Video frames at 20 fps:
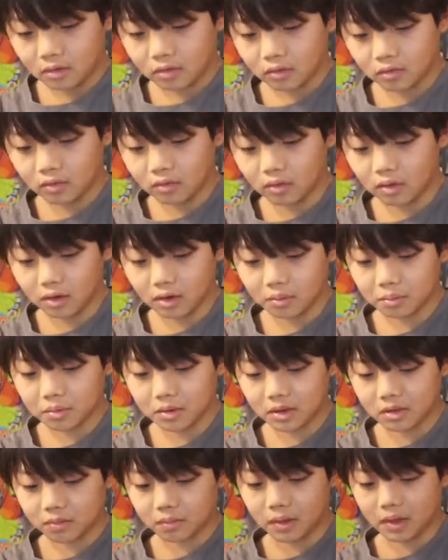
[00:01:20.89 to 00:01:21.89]

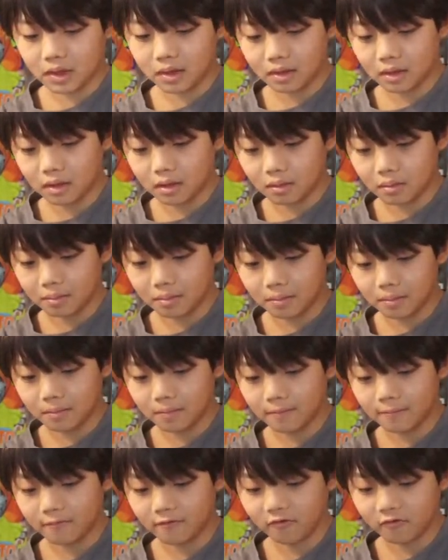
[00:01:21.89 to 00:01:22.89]
Harpy's Pet,
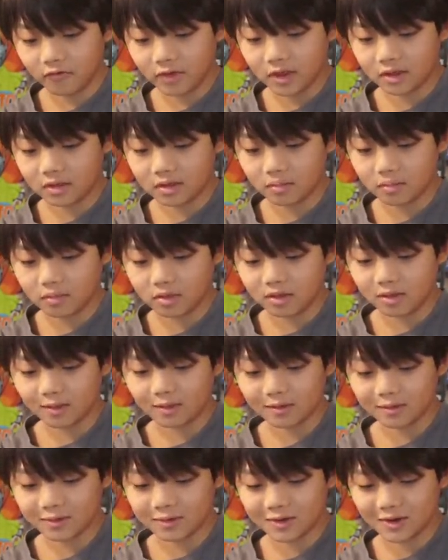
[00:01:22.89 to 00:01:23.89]
Phantom
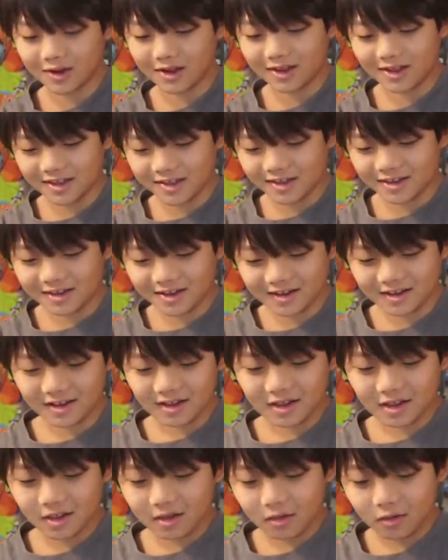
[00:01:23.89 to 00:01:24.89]
Soul Dragon,
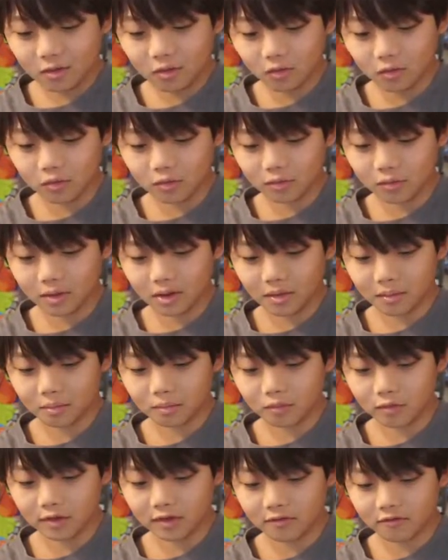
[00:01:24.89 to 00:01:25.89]

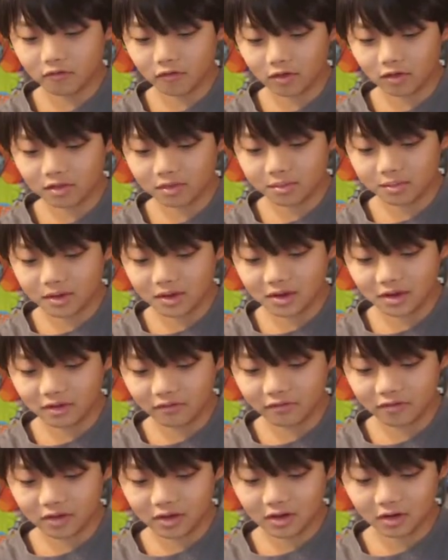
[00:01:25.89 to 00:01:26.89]
Reinforcement
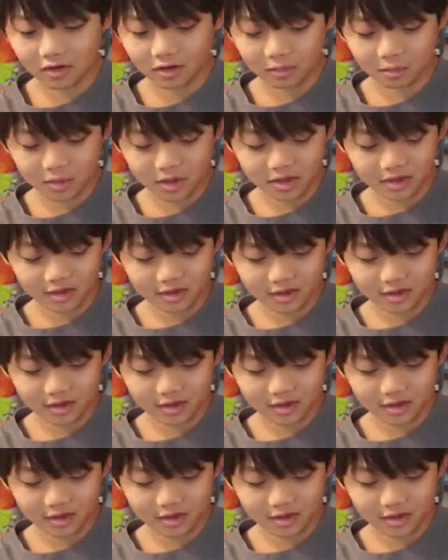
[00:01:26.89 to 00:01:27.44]
of the Army,